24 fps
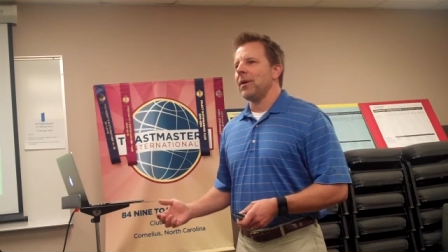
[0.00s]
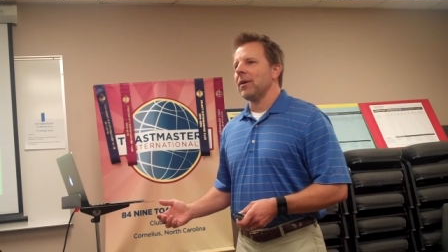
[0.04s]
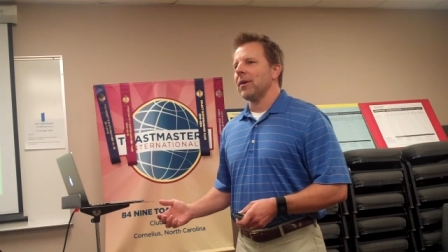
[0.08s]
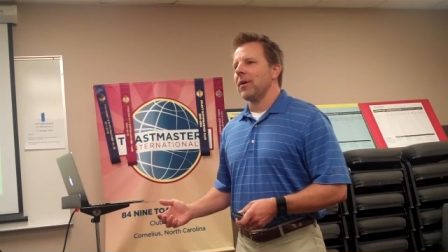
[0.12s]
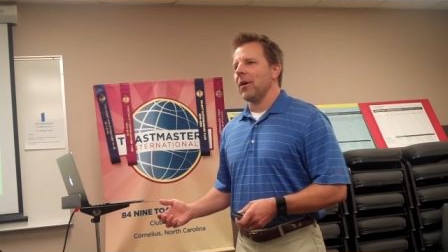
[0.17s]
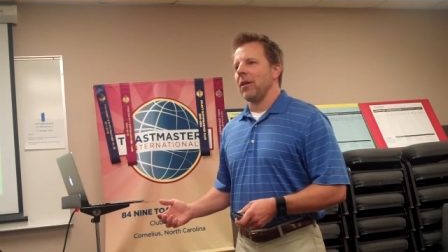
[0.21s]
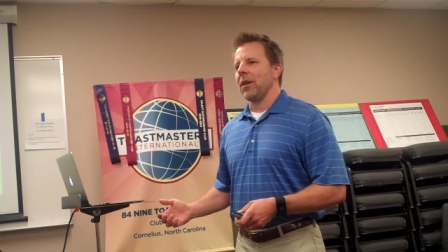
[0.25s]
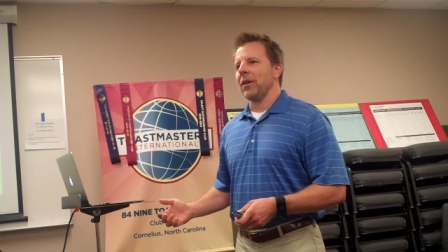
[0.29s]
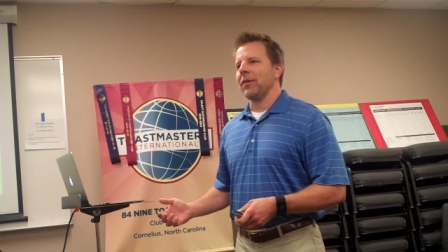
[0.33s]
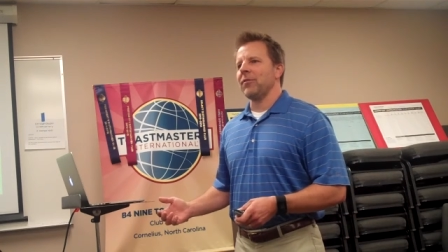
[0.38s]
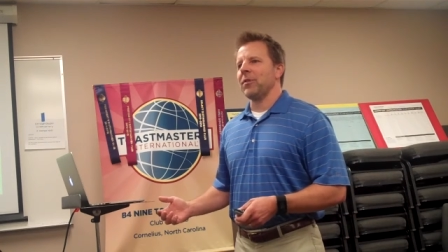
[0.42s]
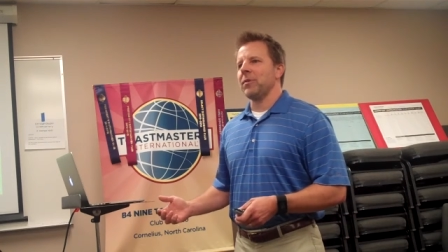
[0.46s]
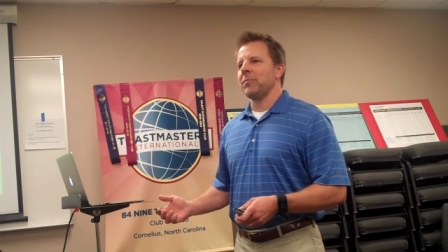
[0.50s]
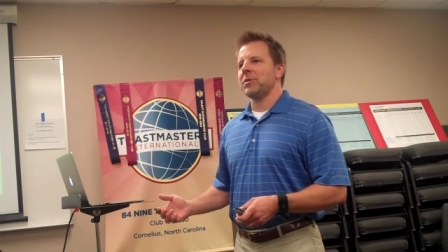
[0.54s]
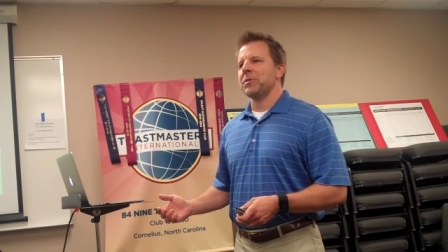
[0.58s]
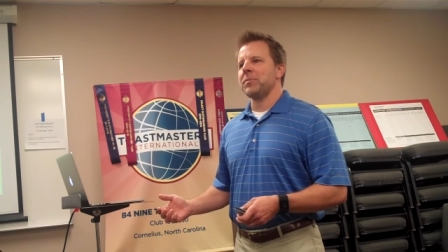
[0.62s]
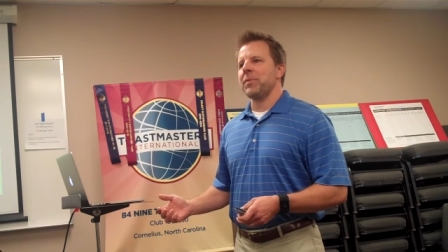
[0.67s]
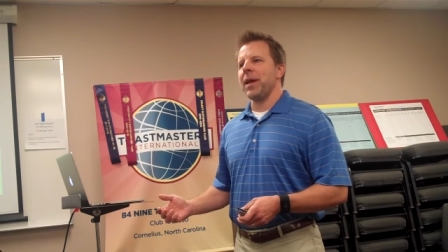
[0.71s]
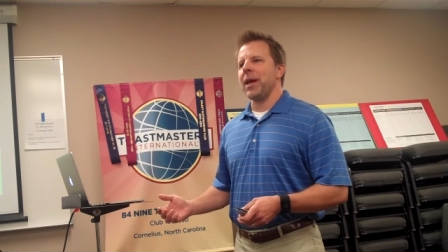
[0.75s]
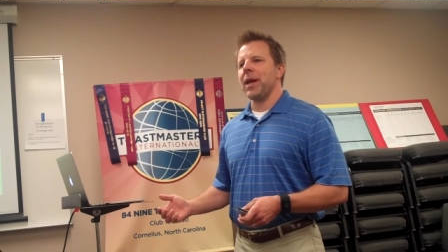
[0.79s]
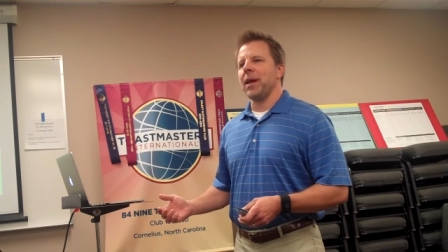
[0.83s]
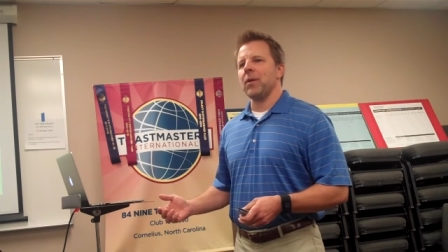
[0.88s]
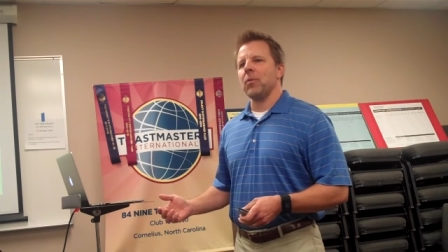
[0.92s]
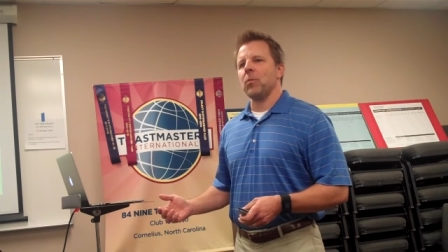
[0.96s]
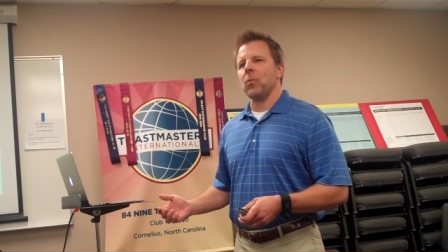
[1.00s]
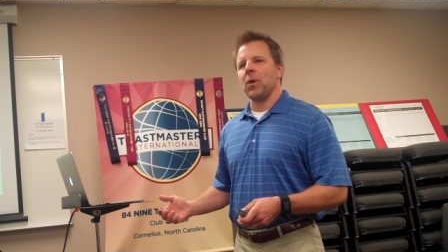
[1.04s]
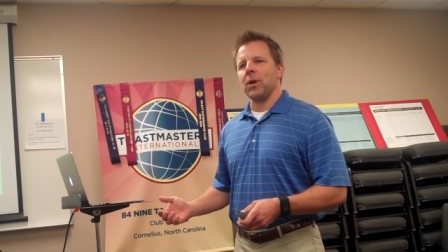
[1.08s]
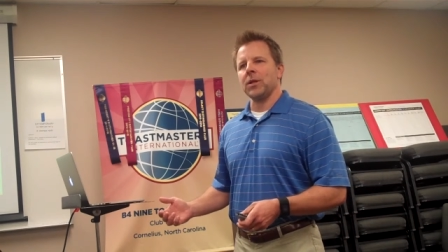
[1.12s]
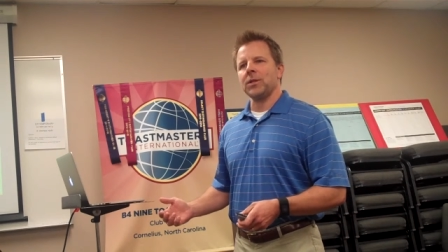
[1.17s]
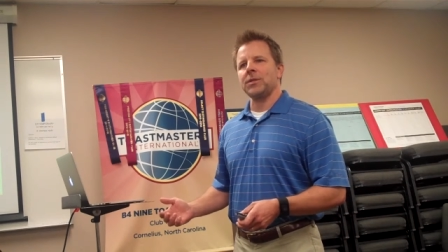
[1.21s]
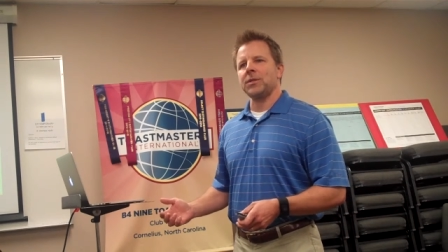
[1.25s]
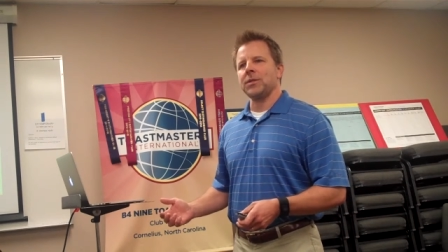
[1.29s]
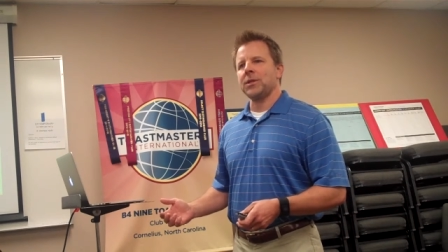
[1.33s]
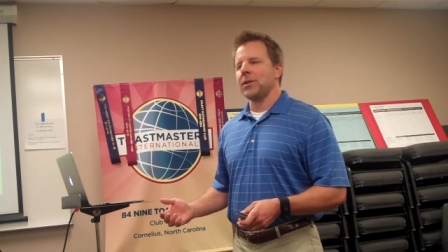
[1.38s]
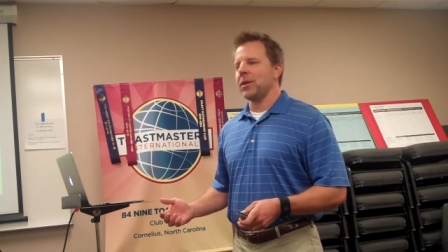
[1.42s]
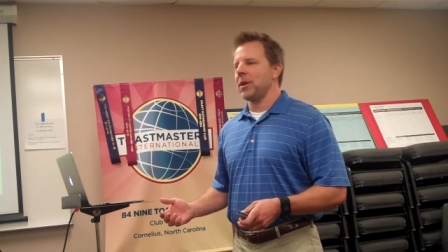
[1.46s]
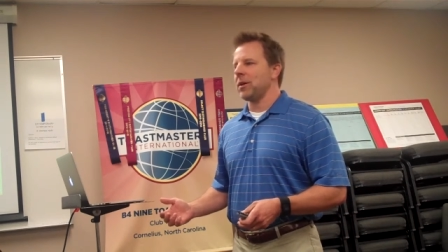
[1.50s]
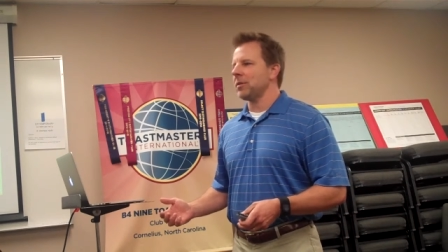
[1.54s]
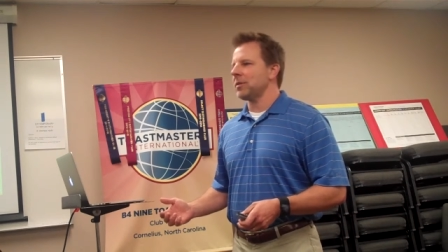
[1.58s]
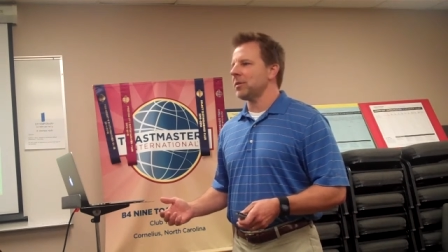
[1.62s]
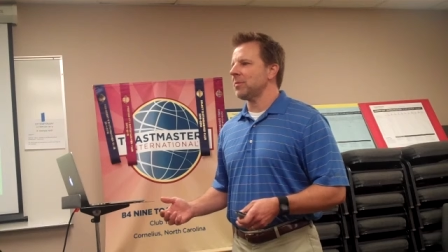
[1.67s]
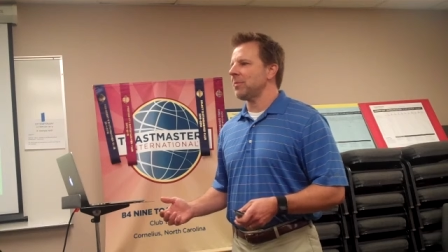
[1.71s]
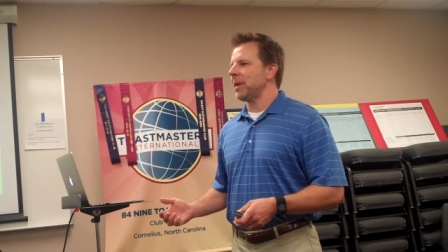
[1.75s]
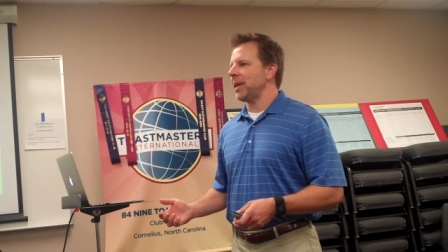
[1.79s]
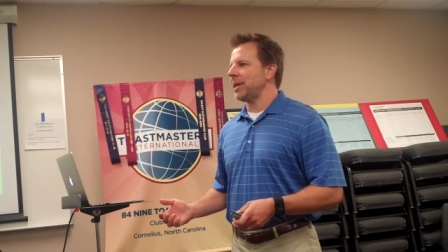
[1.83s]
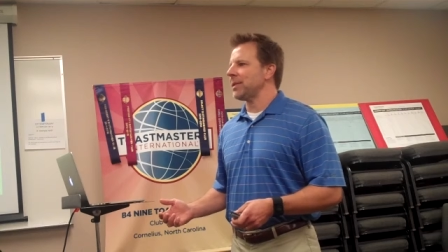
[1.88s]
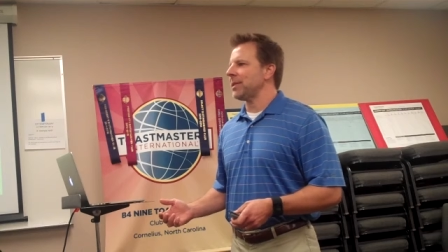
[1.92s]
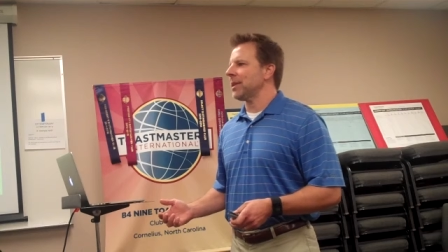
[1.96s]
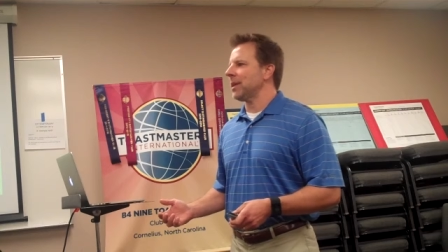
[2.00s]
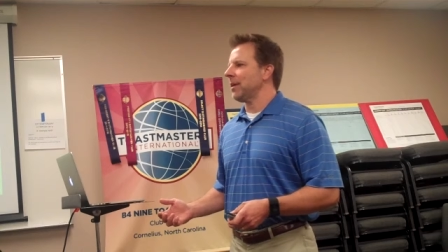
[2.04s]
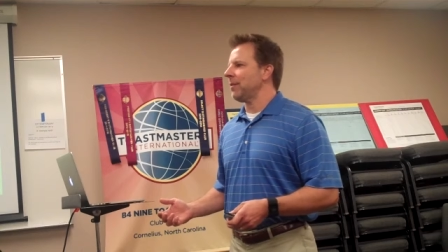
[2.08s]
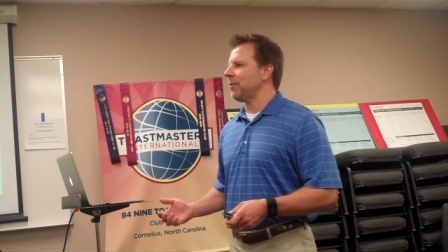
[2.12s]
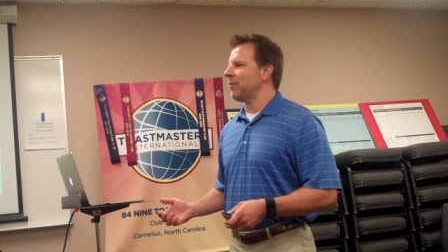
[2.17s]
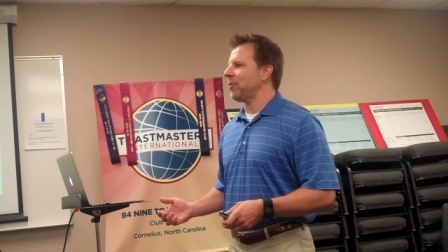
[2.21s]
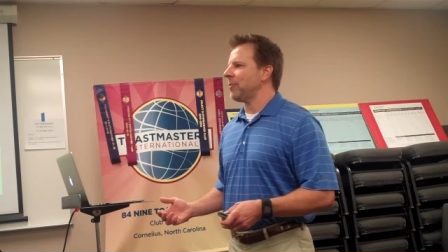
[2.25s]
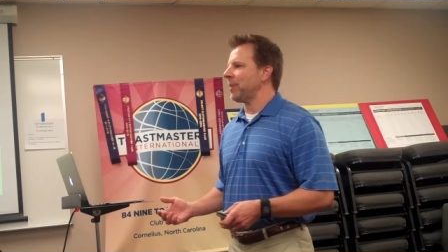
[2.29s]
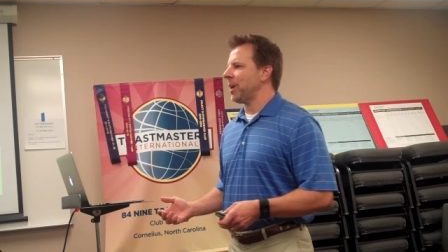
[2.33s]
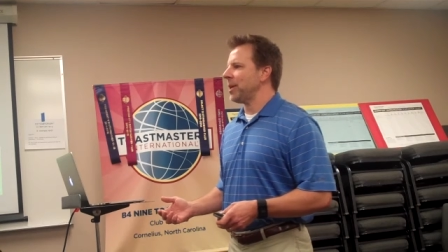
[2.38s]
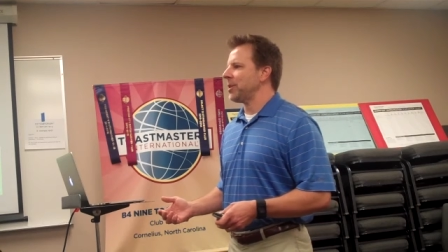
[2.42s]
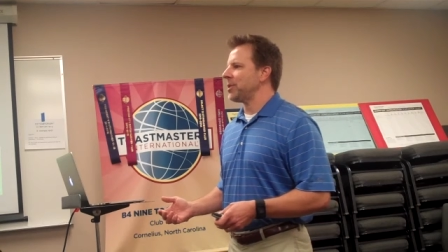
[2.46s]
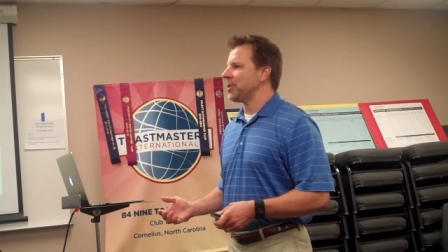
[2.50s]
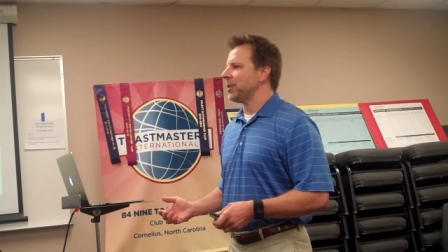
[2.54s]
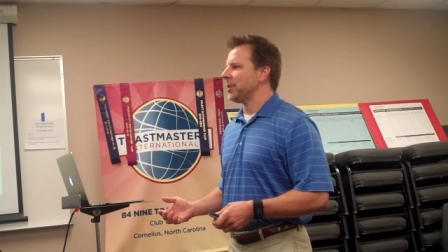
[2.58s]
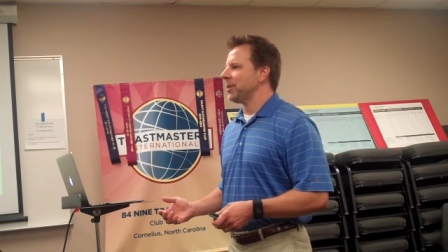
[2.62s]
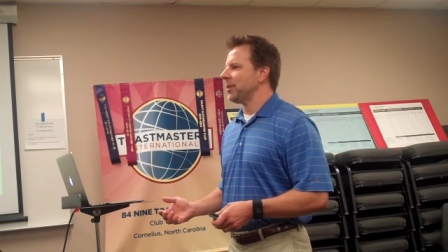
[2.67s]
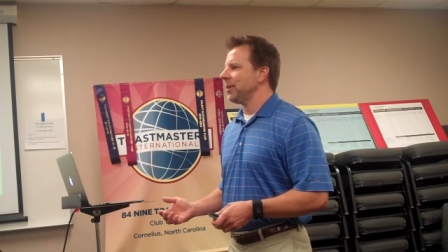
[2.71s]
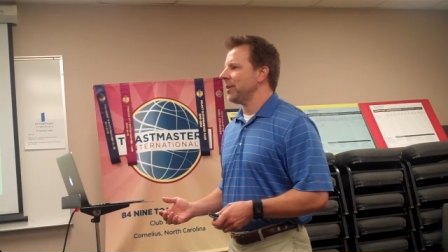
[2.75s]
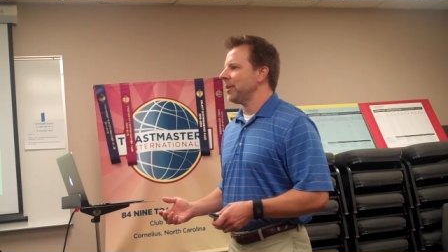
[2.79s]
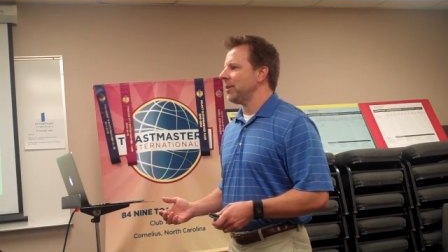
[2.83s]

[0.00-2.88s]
calling from Japan, wants to know some basic information